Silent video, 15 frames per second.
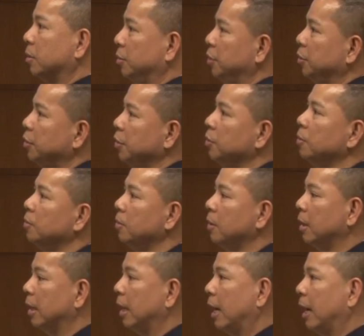so you do
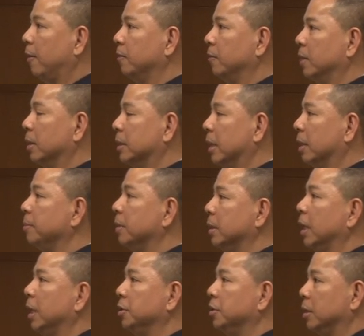have a
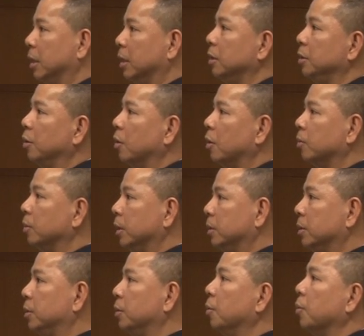segmentation in your own
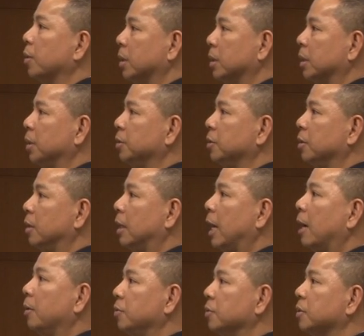internal organization and
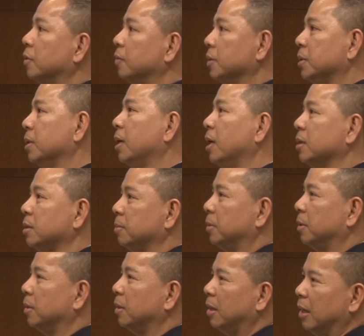how you service the
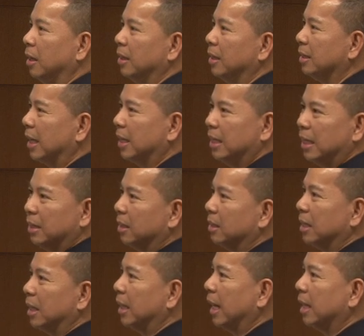customer. Does that
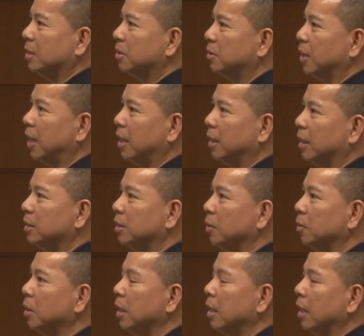does that answer that? And
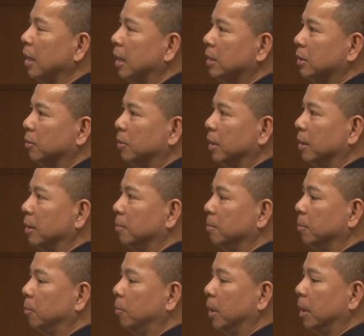so and so
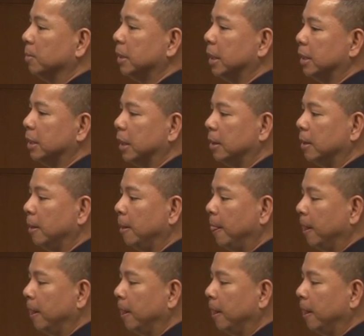what I'm saying is that